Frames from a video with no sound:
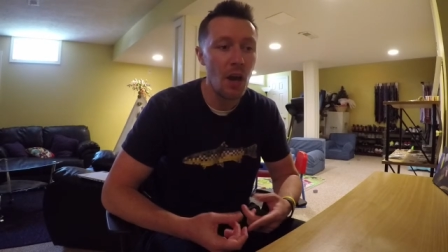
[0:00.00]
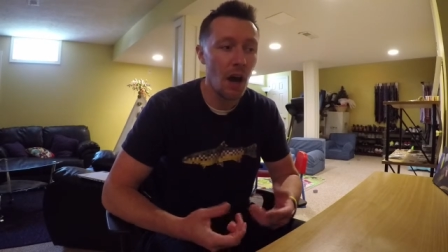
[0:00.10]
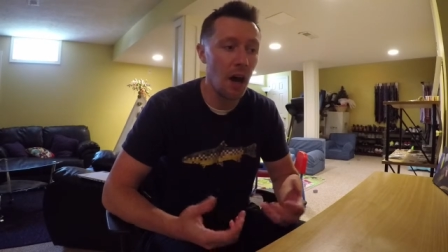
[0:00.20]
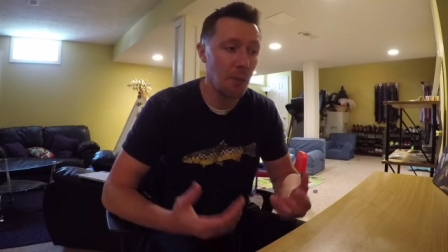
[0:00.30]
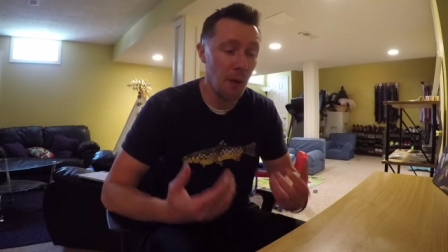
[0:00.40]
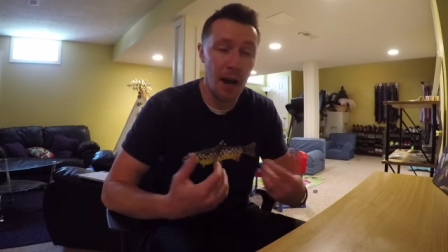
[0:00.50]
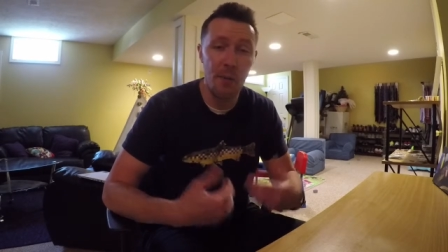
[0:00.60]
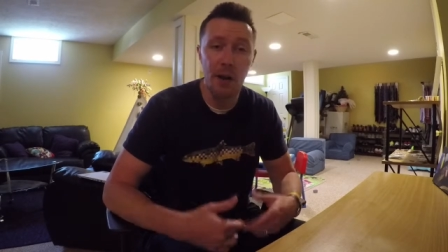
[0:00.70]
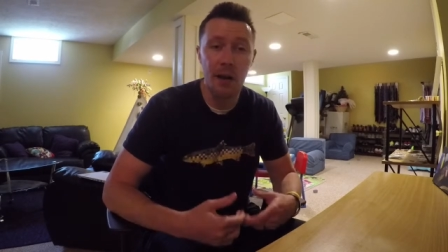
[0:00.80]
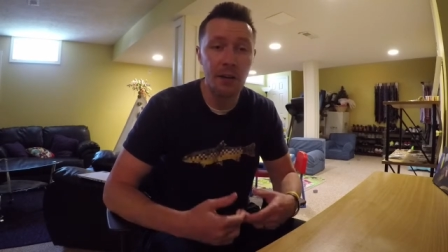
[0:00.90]
Um, when I
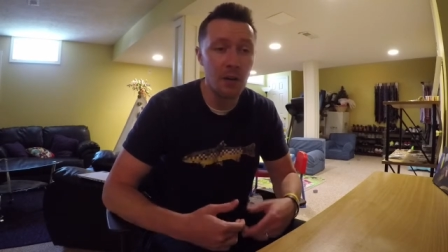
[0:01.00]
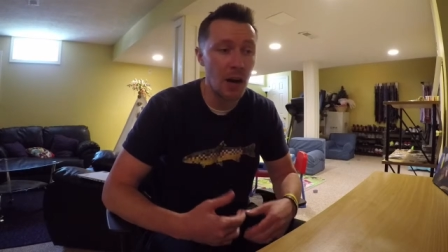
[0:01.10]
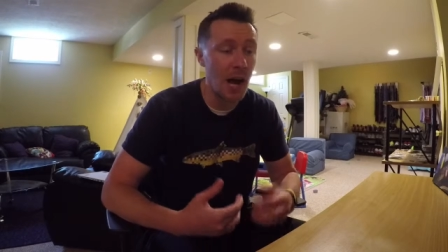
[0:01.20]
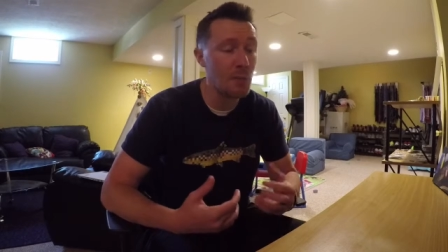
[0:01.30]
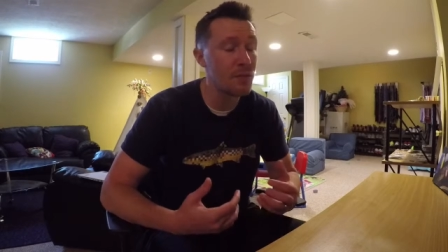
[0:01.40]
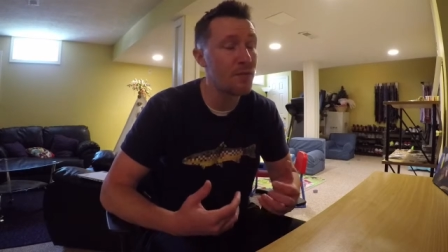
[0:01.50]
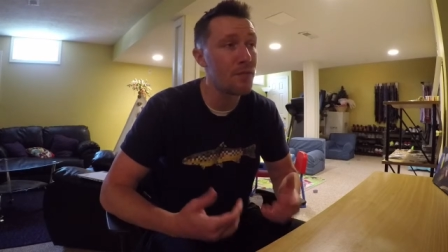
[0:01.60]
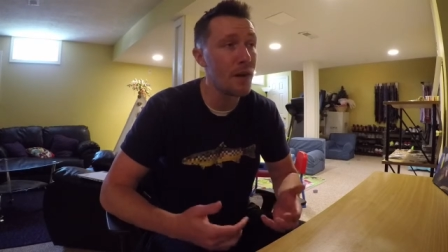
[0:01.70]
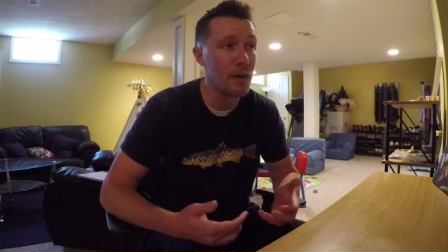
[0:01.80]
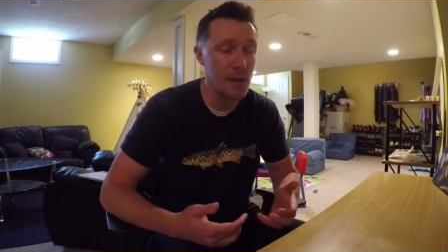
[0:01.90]
went under, I was
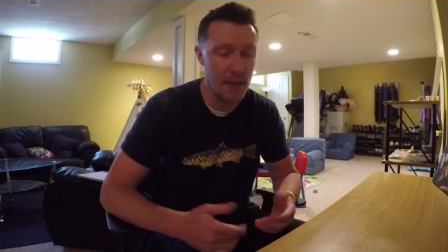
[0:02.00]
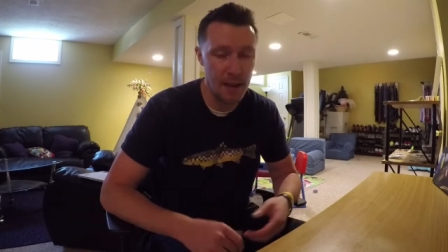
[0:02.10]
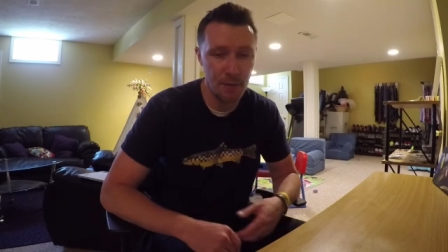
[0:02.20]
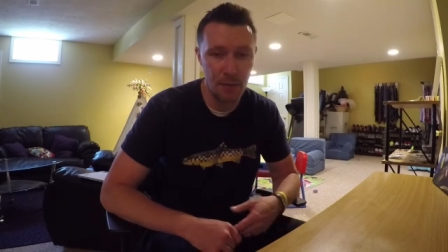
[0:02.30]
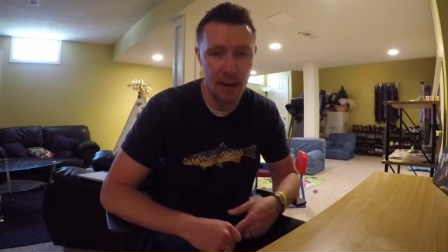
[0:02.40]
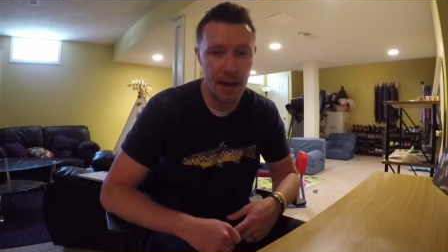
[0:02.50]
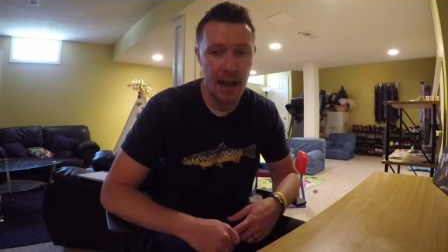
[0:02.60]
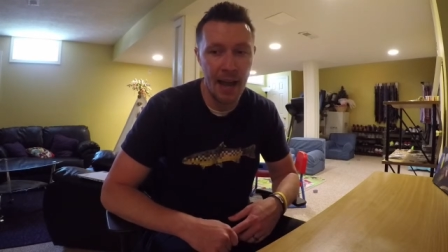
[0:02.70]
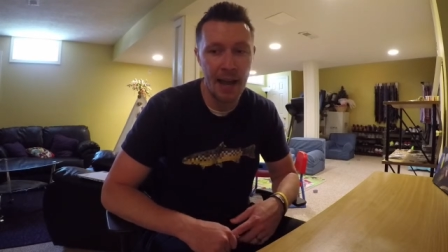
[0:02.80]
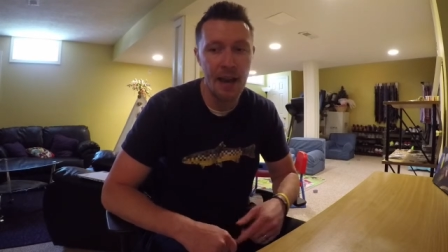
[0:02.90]
very thankful that I
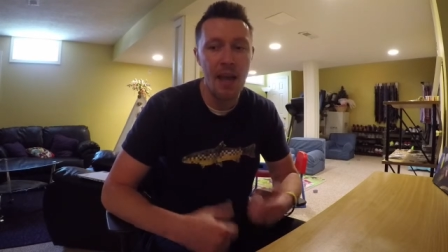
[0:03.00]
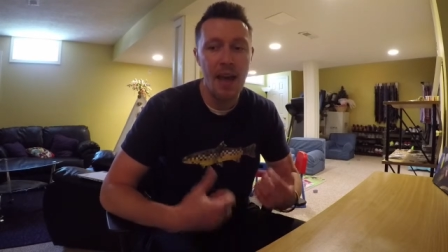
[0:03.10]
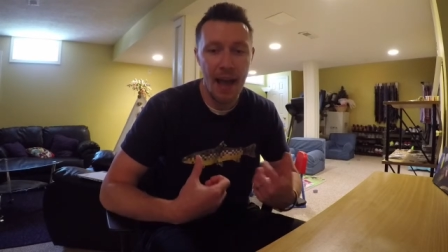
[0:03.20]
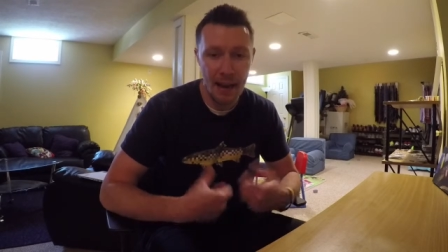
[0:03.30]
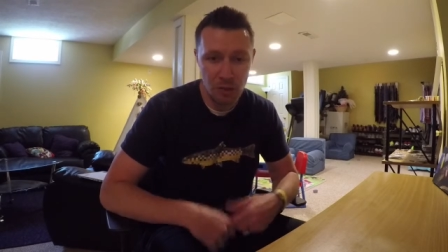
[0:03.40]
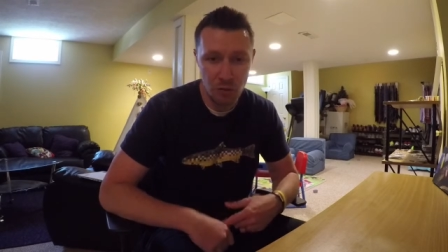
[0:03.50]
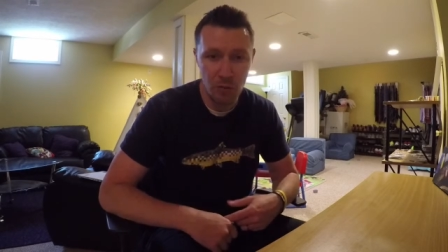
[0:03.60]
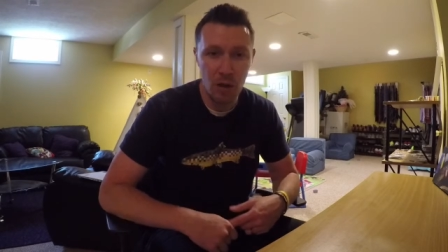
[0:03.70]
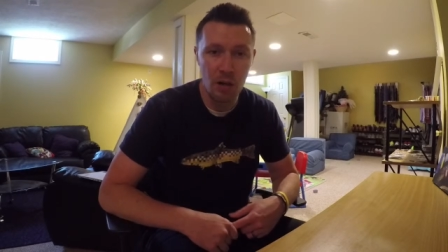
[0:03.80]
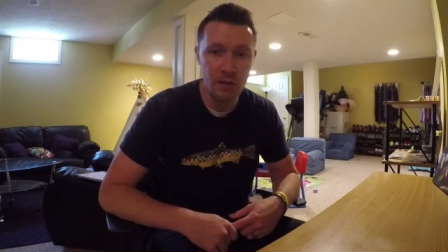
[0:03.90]
had extra
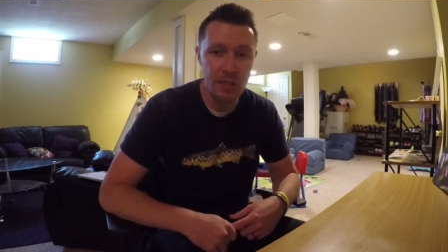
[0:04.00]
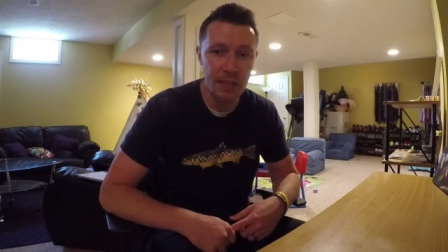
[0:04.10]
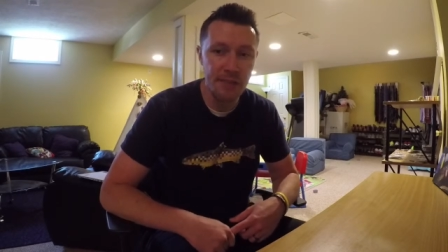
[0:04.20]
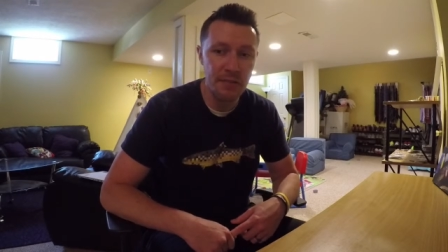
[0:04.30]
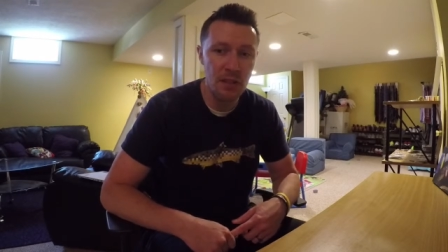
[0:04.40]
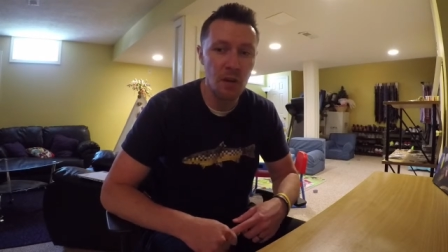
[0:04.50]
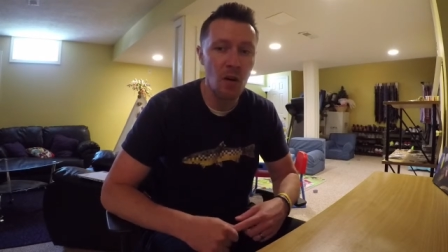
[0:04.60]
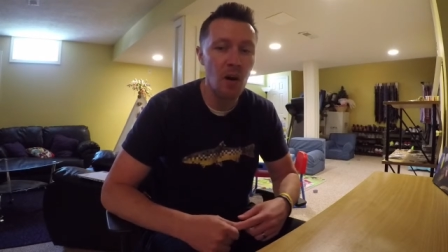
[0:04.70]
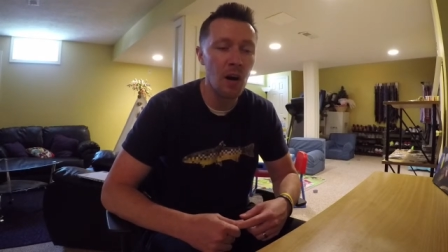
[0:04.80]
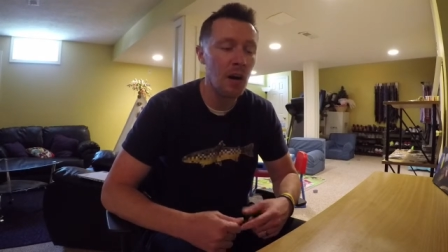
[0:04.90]
long sleeves in the
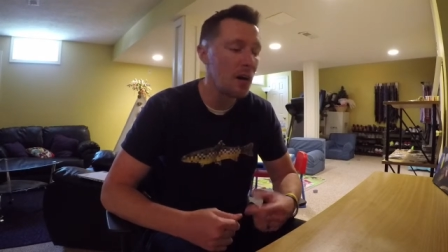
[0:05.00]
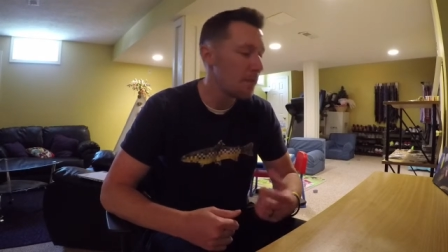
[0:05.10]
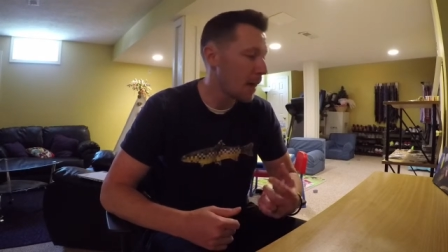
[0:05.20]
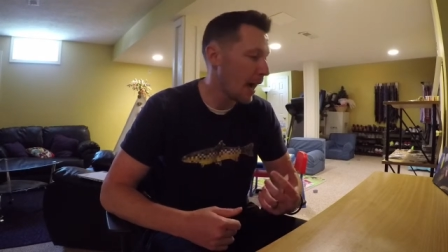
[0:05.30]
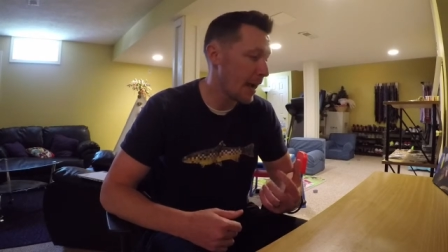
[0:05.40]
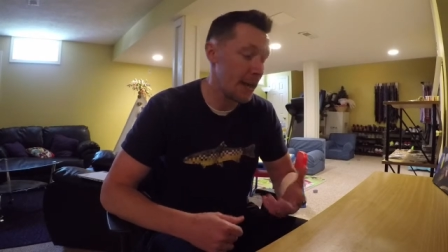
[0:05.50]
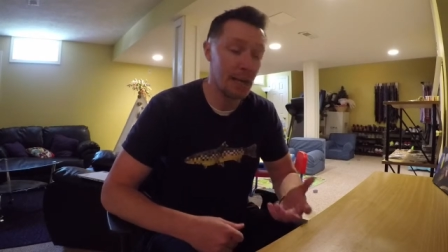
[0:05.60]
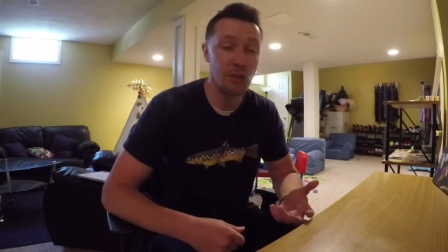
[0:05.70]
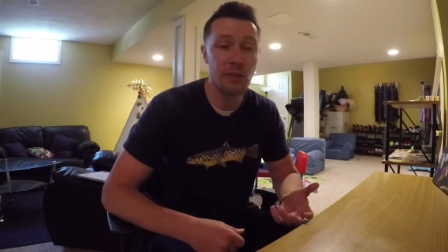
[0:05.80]
car. I had an extra